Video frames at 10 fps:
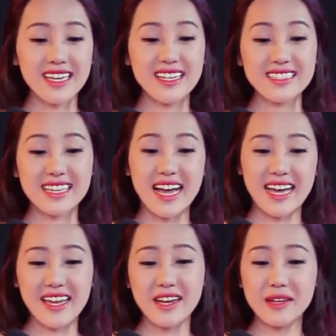It's
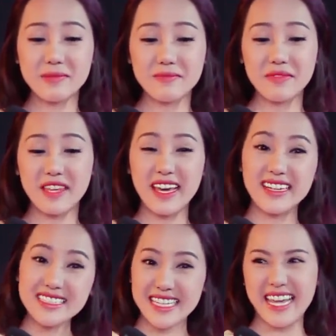kind of the
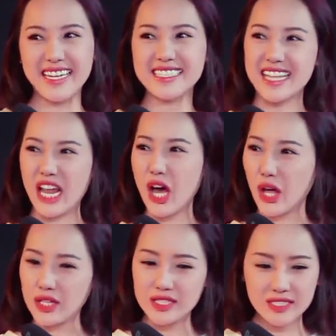untanning
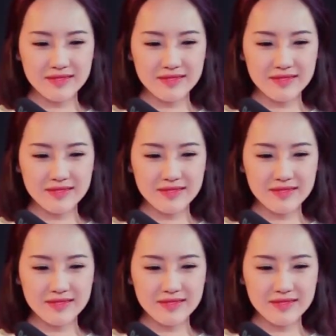salon.